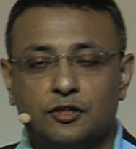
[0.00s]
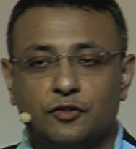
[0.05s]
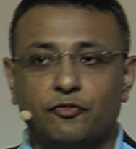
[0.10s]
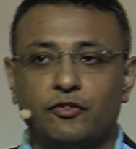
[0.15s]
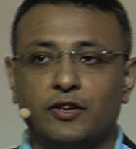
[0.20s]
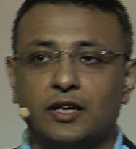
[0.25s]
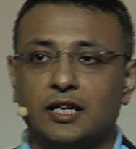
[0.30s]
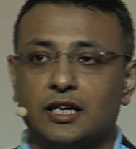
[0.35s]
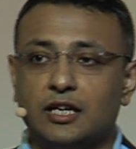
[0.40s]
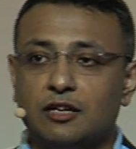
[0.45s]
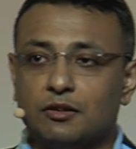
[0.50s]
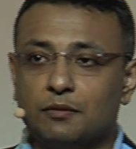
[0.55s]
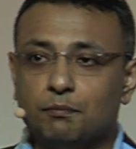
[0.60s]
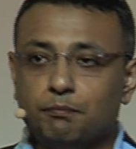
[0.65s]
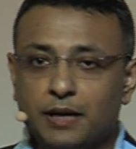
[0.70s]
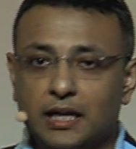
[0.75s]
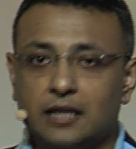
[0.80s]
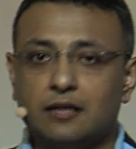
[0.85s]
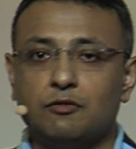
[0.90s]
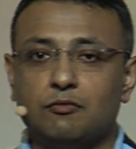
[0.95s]
to figure
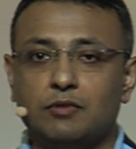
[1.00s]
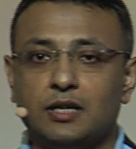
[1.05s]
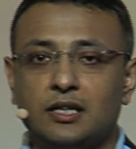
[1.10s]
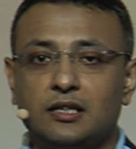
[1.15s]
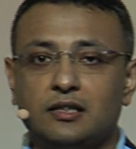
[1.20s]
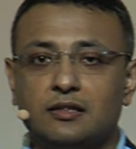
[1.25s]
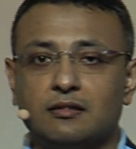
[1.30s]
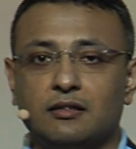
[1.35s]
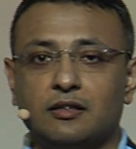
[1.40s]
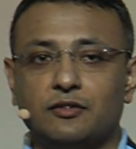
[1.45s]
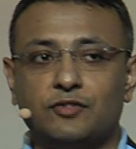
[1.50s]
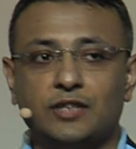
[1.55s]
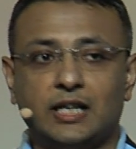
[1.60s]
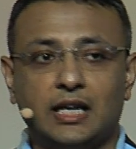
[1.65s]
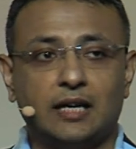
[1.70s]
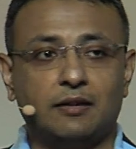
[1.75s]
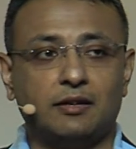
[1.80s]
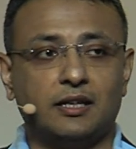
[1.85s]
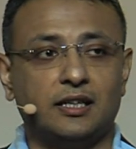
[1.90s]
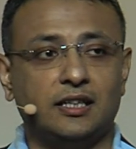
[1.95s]
out better ways of
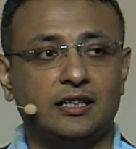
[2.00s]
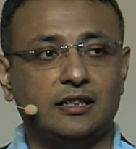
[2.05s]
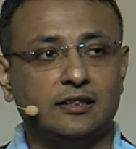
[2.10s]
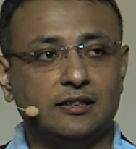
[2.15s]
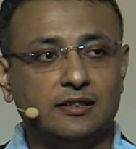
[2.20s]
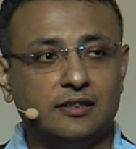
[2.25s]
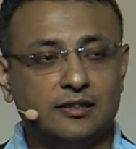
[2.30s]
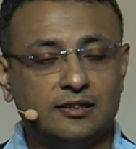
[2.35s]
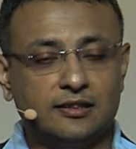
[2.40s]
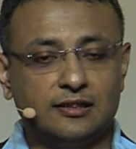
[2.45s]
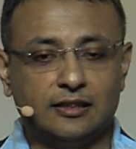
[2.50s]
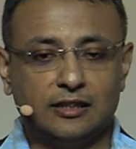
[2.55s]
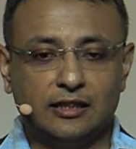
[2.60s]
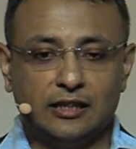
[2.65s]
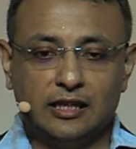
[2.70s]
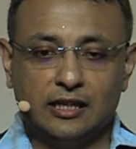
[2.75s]
tackling this